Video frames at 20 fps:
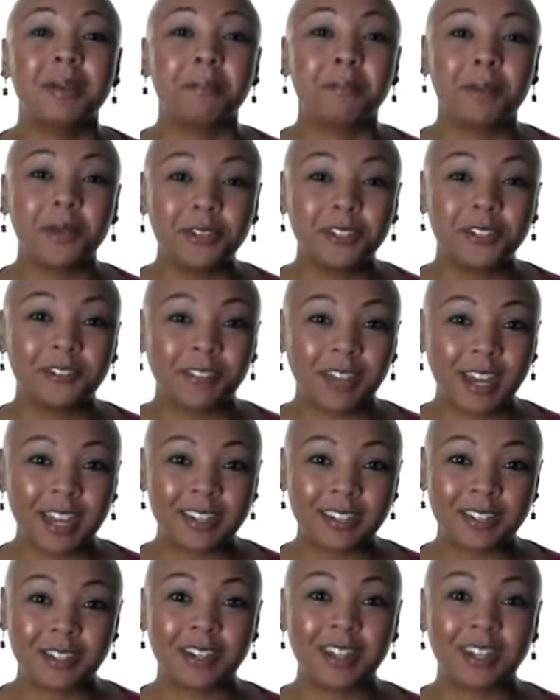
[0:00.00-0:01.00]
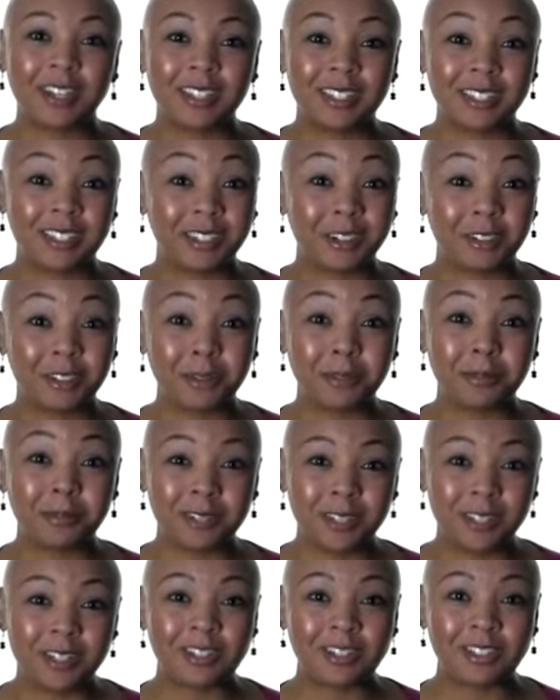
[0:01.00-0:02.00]
Most flights are at least
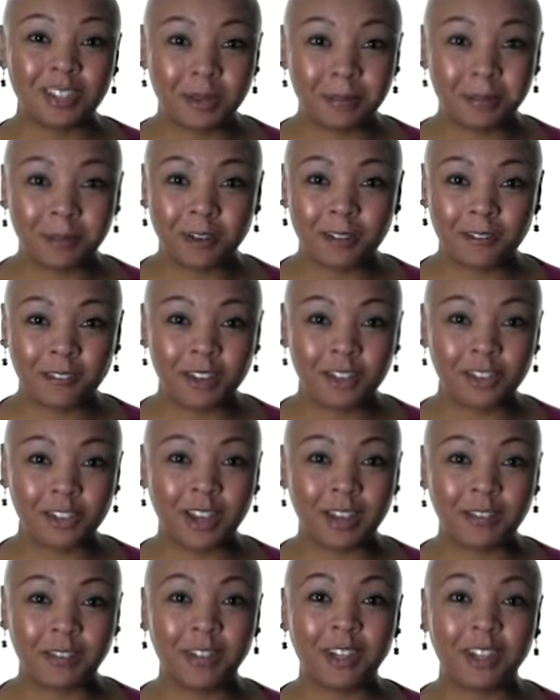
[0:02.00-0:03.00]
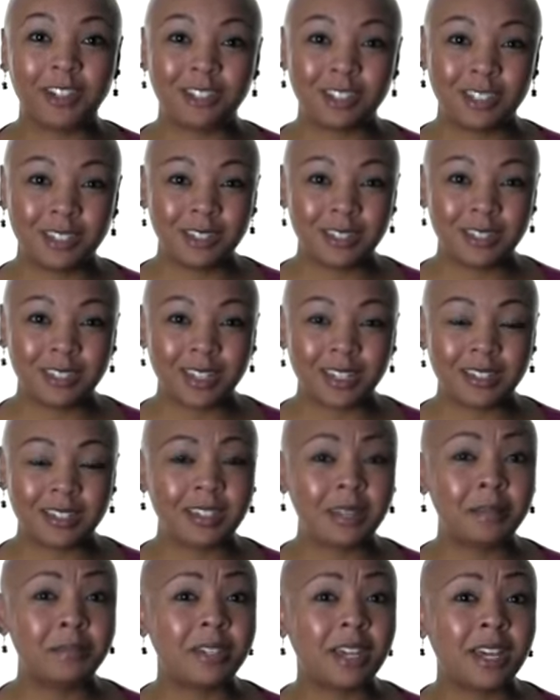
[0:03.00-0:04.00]
30% cheaper if you travel on Tuesdays,
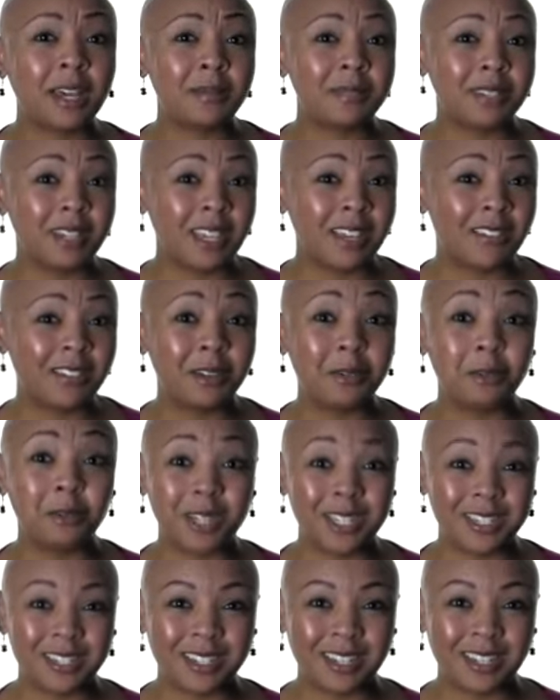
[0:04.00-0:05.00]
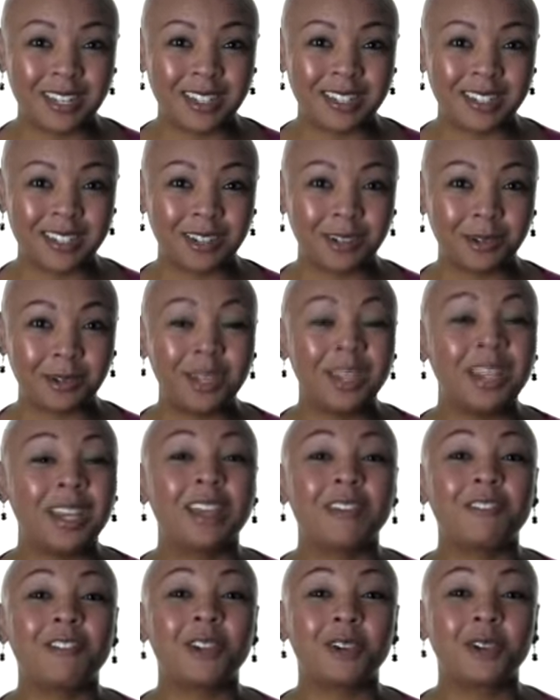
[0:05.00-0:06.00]
sometimes even Wednesdays. So
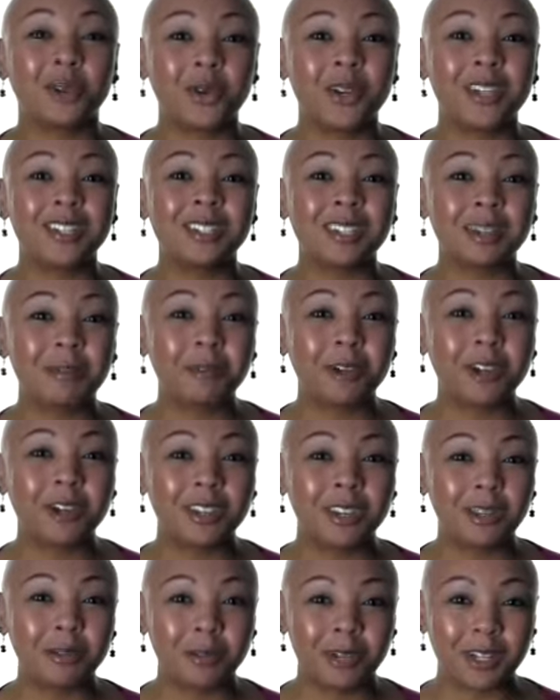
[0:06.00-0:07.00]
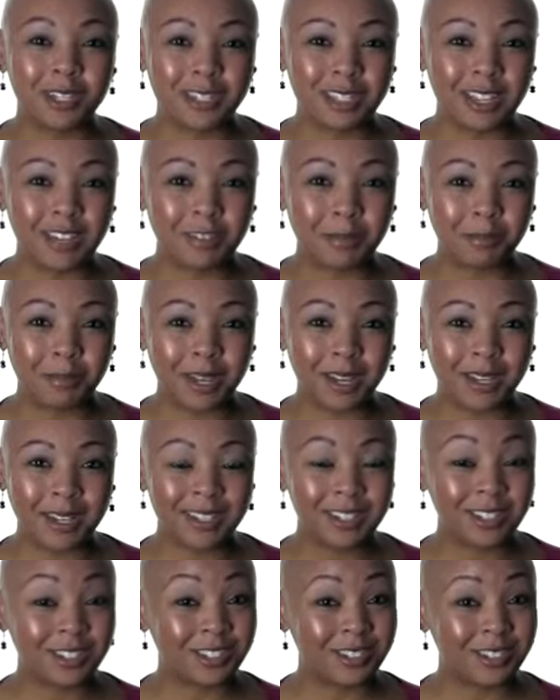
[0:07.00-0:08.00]
if you're going somewhere and you want to save a buck,
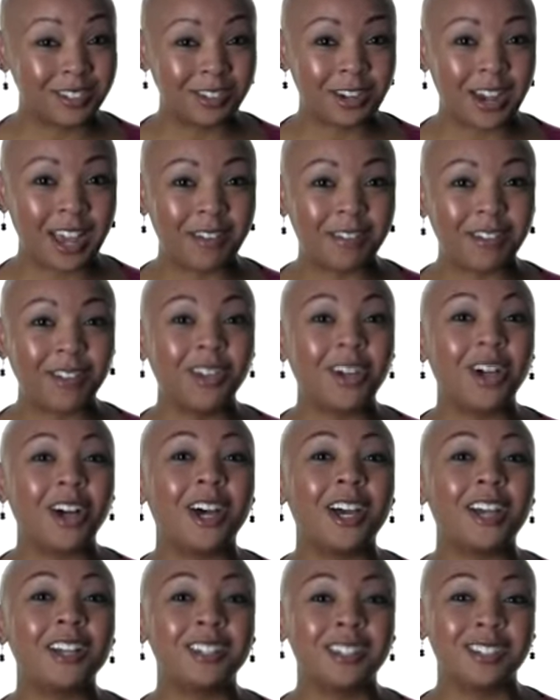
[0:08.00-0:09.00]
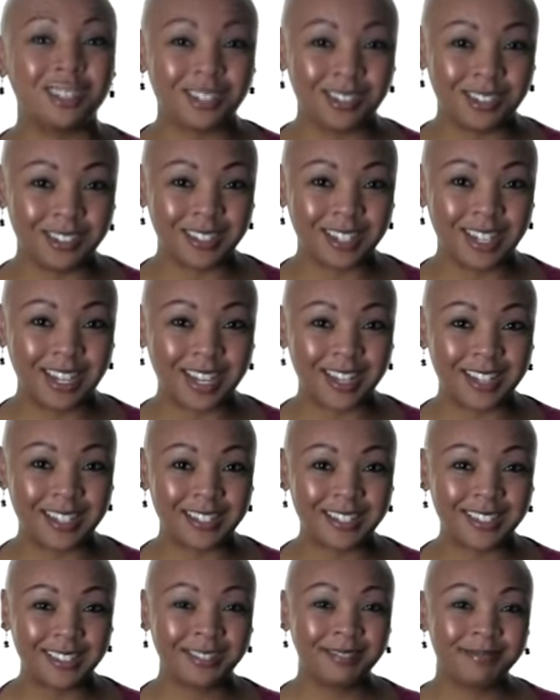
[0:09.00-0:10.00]
travel on
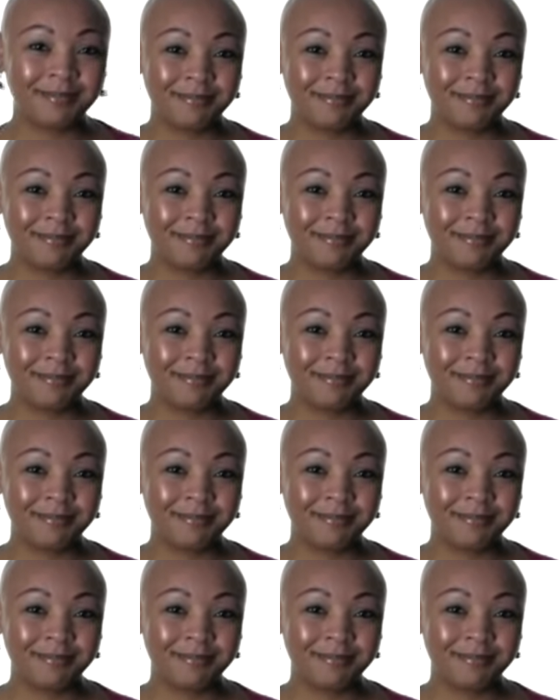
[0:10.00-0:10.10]
Tuesdays.